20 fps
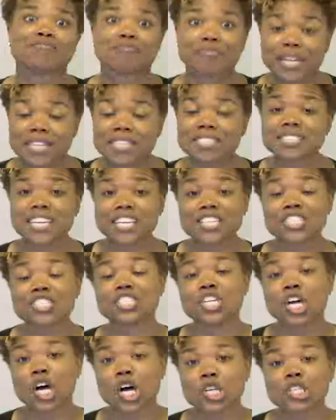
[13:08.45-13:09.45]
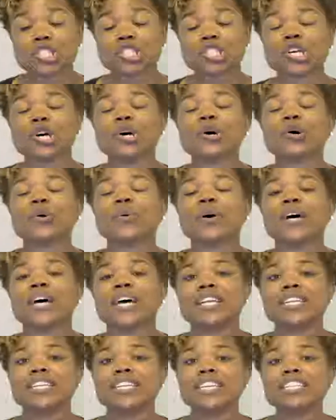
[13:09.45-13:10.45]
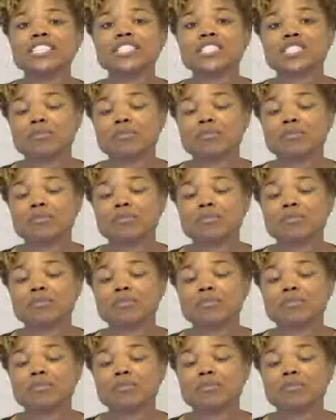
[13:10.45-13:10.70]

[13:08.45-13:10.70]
Penn Station also needs